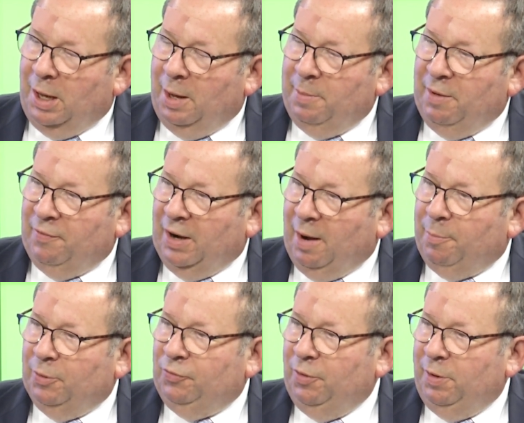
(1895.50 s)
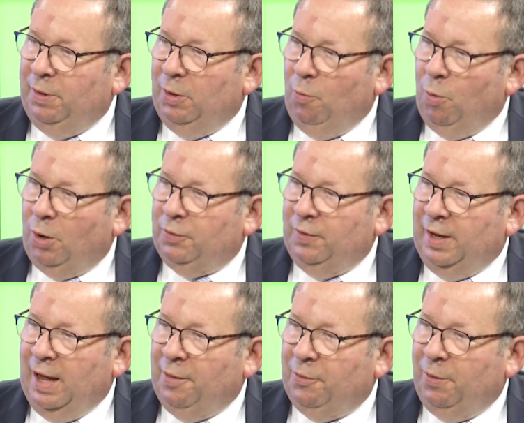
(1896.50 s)
you have an opportunity to work
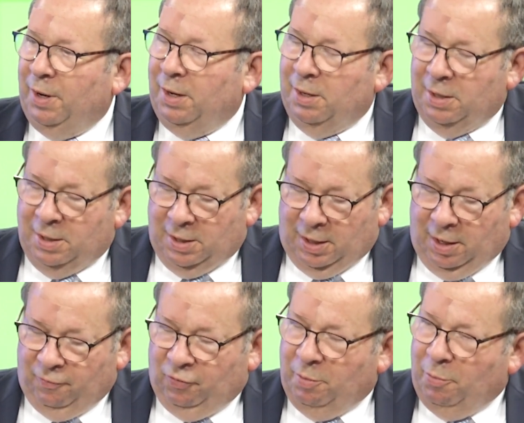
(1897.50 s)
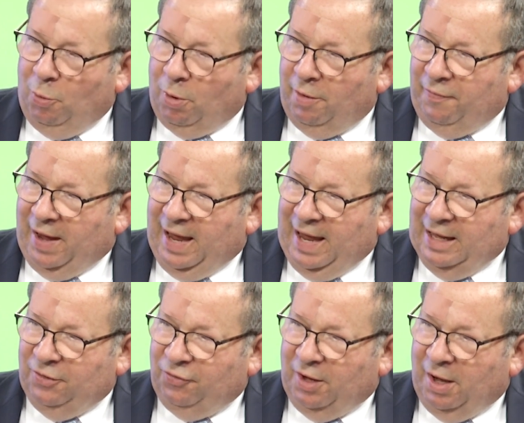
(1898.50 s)
together, and it gives you more of a
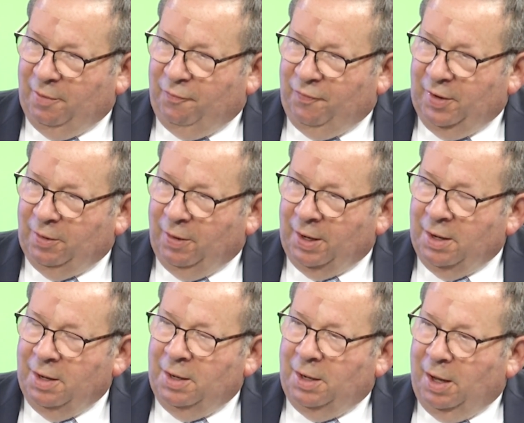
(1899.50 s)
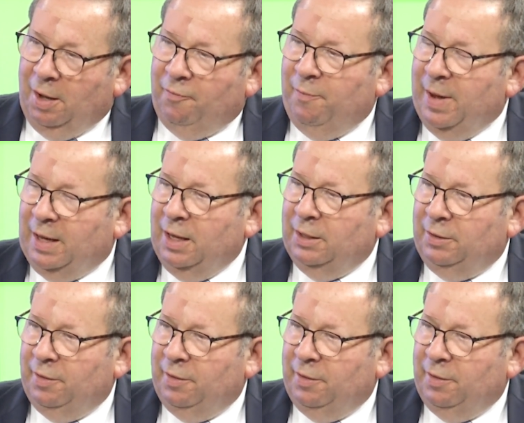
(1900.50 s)
hands-on feeling of making a